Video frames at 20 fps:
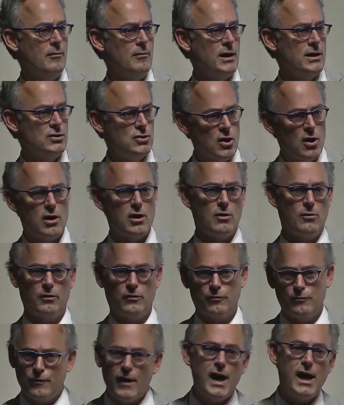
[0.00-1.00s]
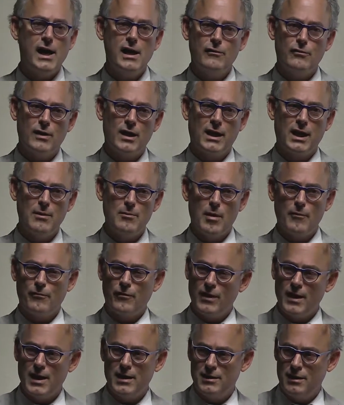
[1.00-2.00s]
my daughter was five when I came up
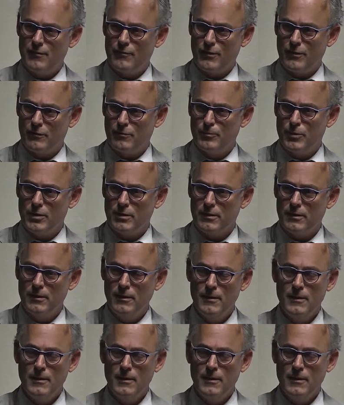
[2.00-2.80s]
with the idea for this book,